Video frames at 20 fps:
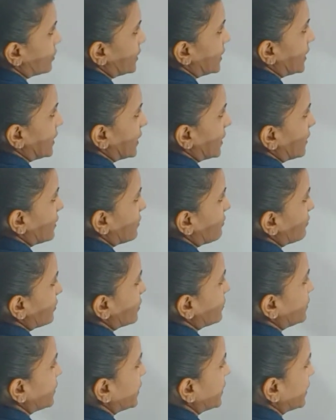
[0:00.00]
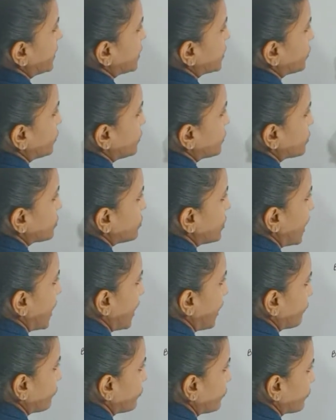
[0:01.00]
DE will be equal to
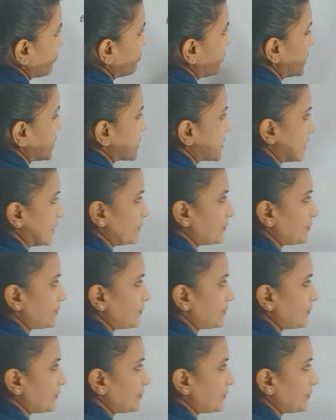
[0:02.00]
half of BC.